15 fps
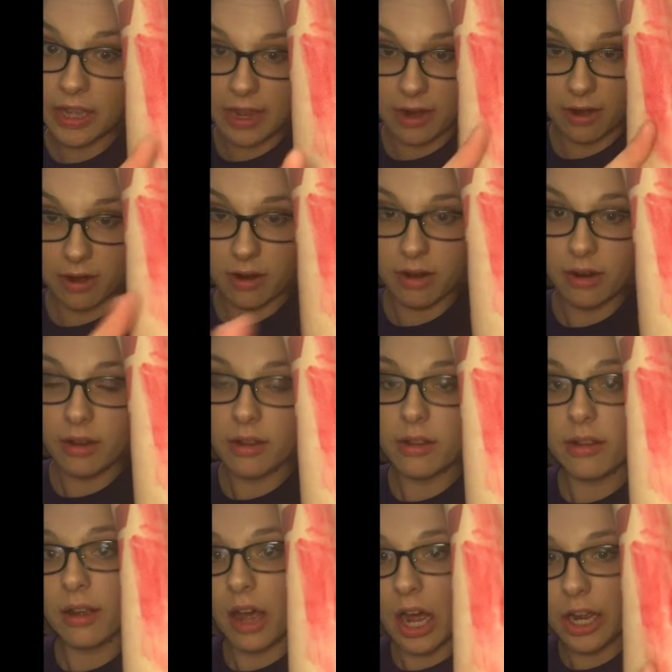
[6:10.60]
layer
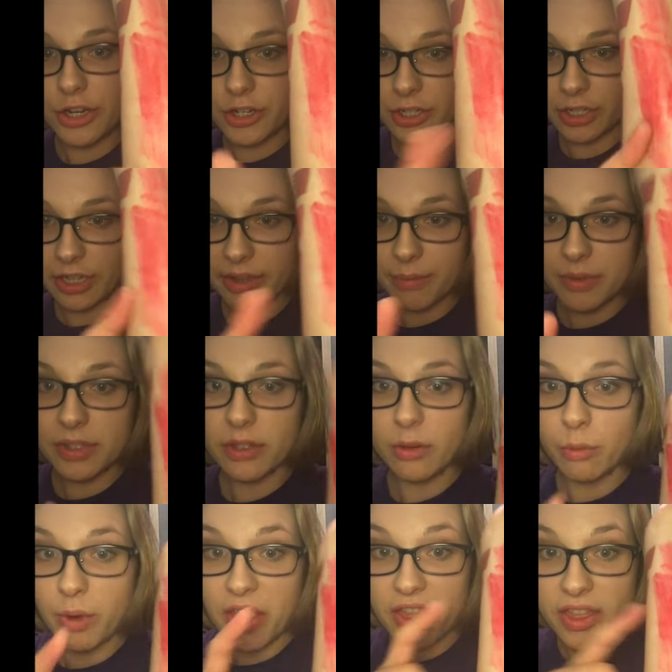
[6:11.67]
on your lips
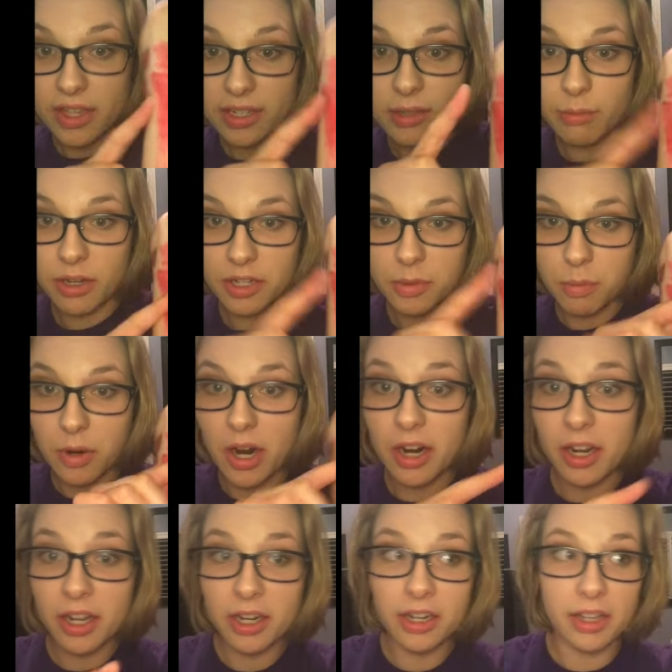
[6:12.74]
with this much
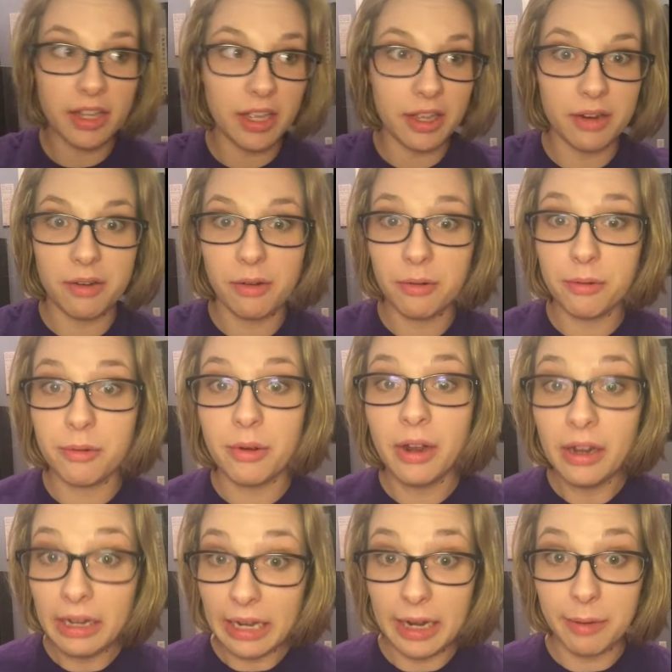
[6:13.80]
product, then ooh,
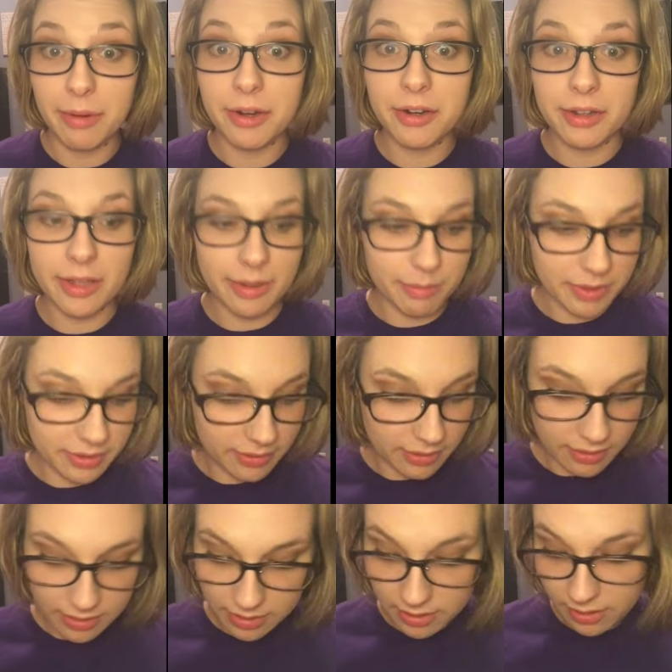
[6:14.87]
I want your lips.
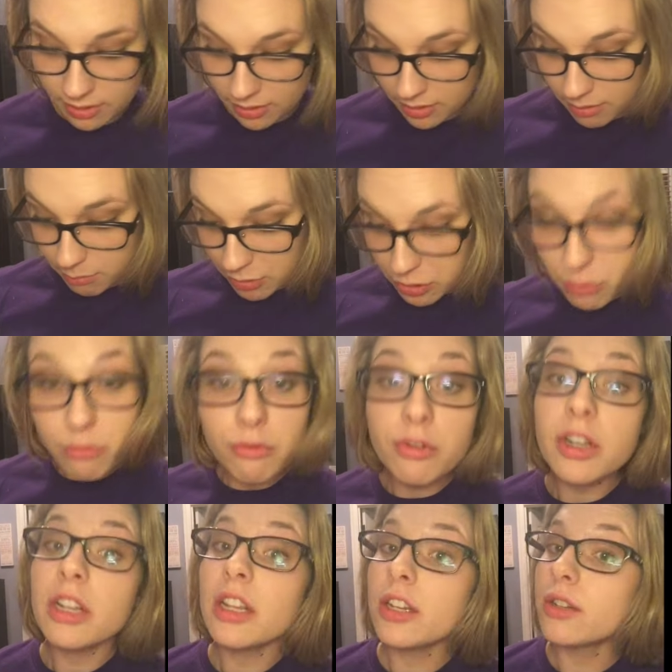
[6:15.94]
But you
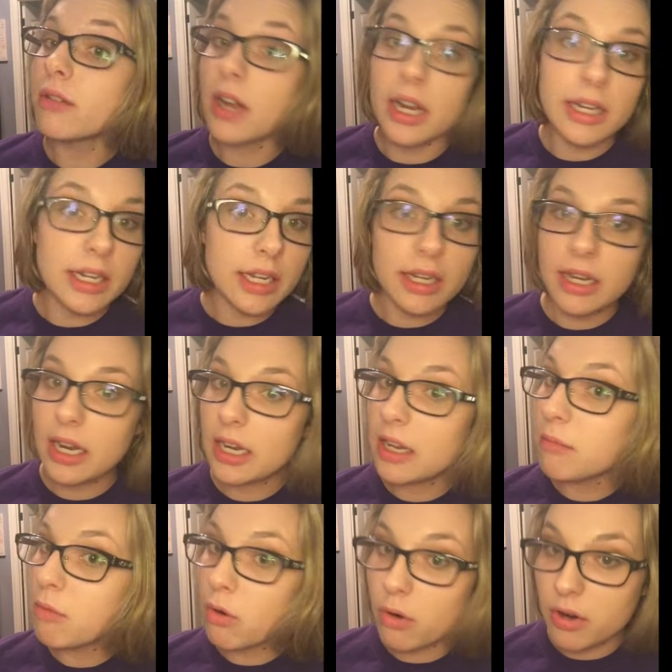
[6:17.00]
really do not need
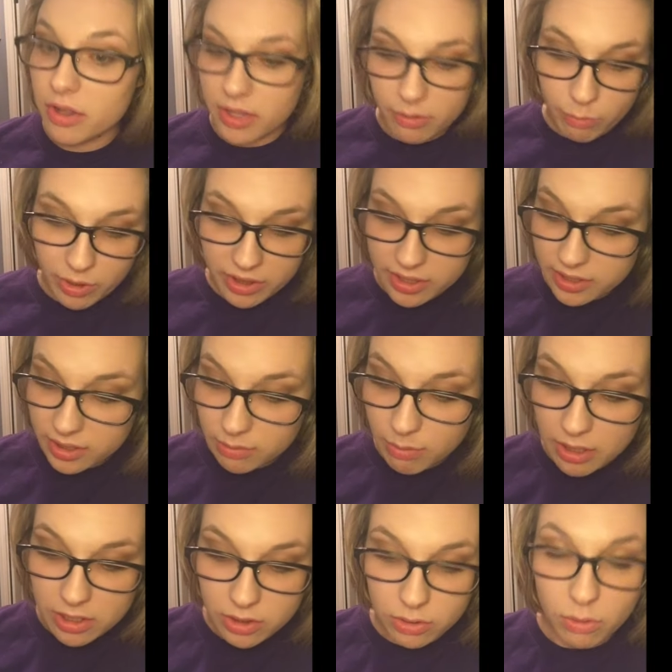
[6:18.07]
any more than what the
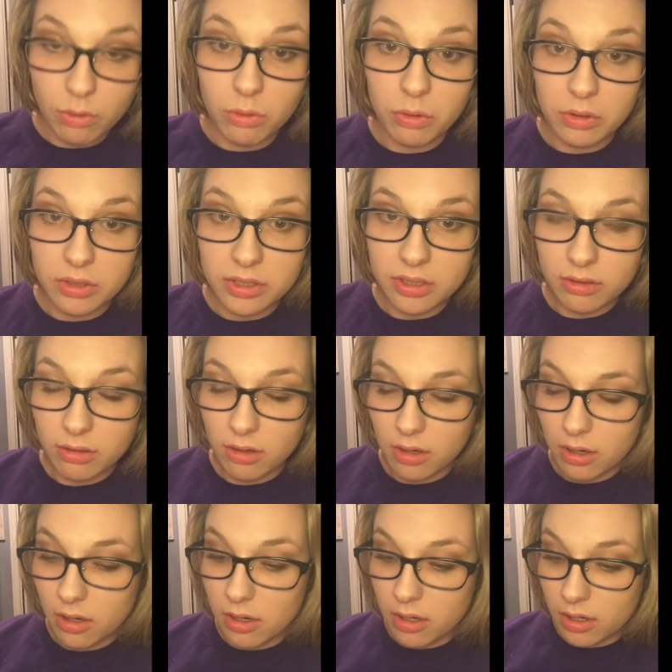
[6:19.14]
sponge holds.
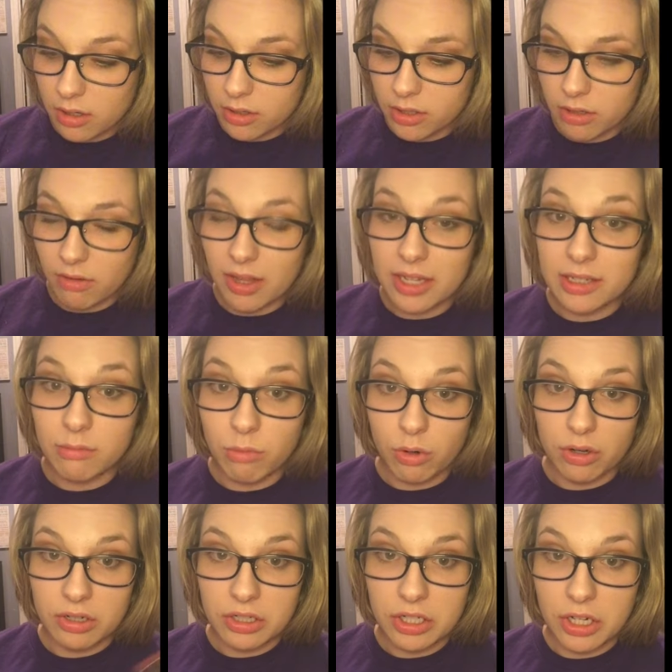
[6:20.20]
So that's
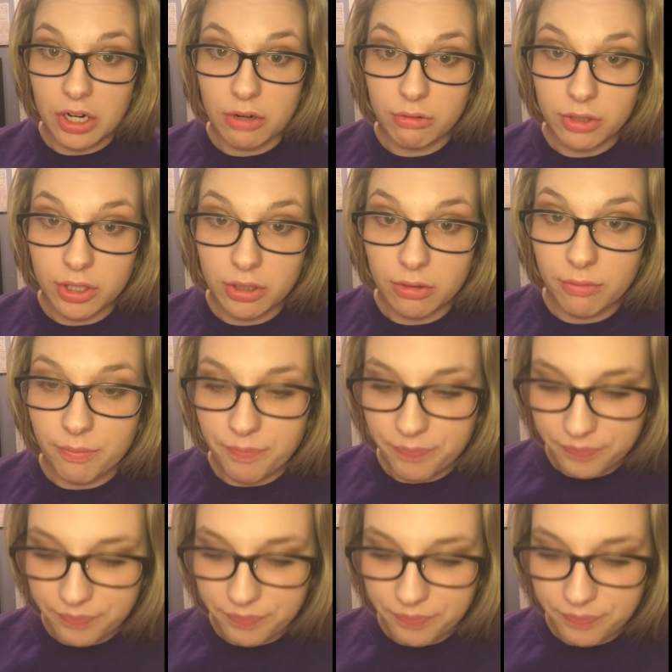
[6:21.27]
important to know too.